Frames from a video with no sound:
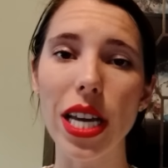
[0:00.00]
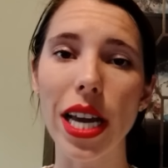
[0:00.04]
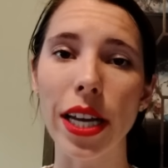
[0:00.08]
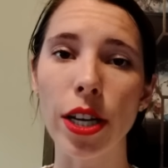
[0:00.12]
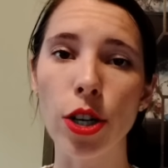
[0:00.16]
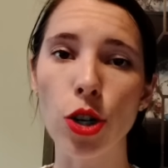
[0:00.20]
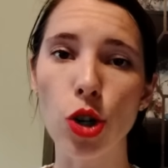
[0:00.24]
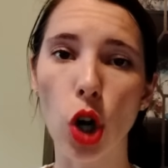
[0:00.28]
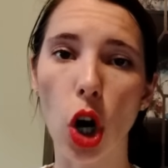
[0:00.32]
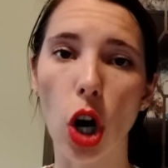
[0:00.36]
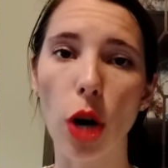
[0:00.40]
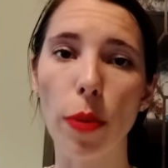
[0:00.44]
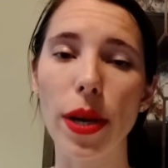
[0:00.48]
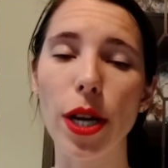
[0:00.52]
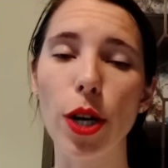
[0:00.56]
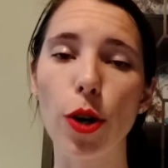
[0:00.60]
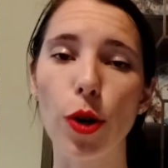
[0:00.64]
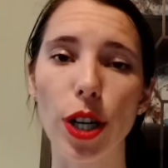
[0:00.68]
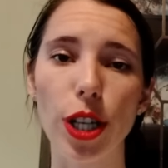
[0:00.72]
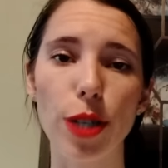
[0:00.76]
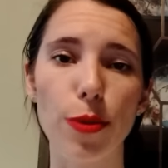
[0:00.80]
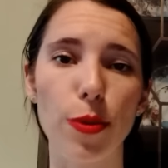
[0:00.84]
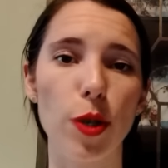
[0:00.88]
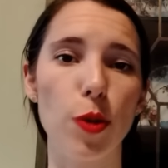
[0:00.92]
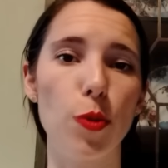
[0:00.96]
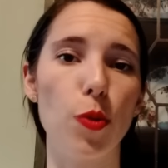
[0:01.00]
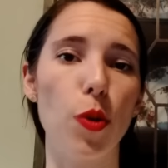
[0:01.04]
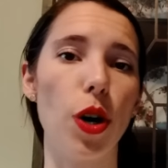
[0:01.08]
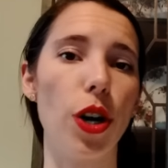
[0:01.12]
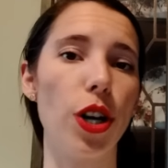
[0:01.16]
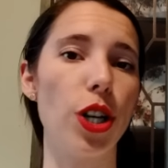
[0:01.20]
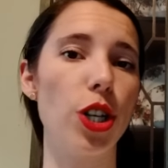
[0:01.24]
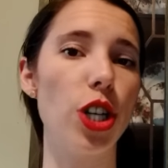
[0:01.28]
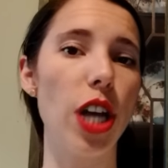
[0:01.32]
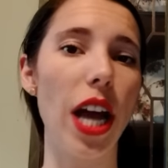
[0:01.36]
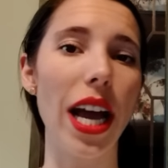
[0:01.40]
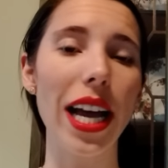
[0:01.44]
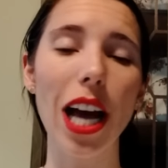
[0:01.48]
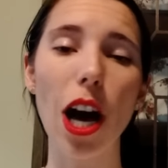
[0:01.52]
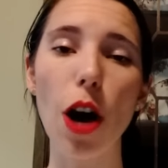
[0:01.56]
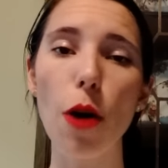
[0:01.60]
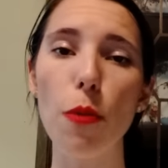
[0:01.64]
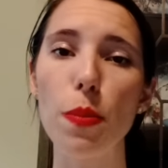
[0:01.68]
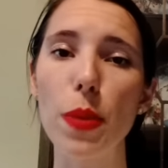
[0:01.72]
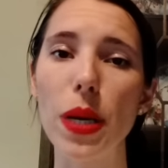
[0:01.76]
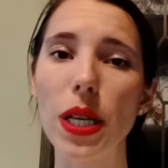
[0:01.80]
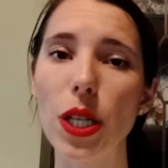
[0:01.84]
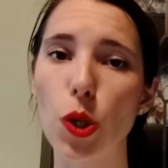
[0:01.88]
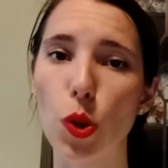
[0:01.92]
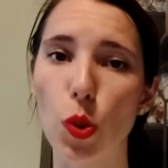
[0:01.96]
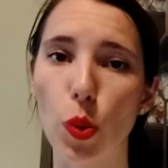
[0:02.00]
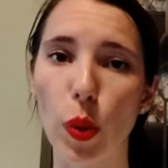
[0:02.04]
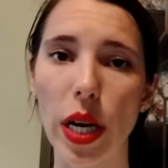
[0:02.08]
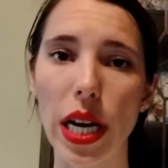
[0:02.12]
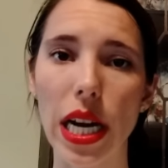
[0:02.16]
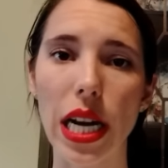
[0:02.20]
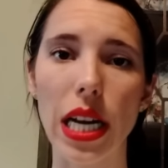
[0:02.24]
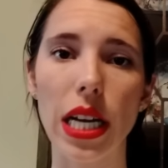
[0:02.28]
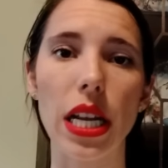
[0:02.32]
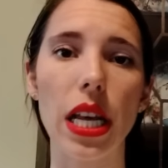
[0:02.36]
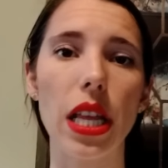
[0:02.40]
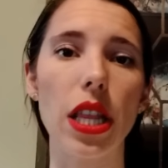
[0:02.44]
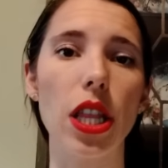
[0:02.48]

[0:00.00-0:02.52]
and charming Christmas book, check out Miss Reed.